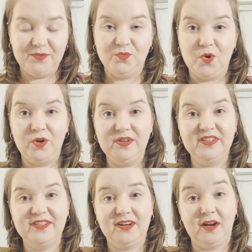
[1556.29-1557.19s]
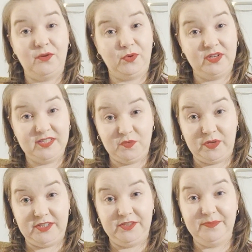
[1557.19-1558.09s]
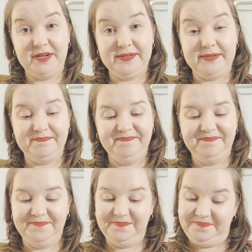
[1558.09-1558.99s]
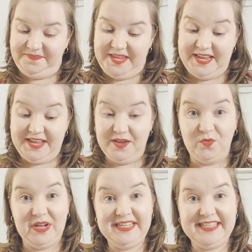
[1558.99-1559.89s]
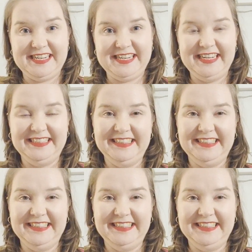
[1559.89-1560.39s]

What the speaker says: wool colorwork sweater, but we'll see.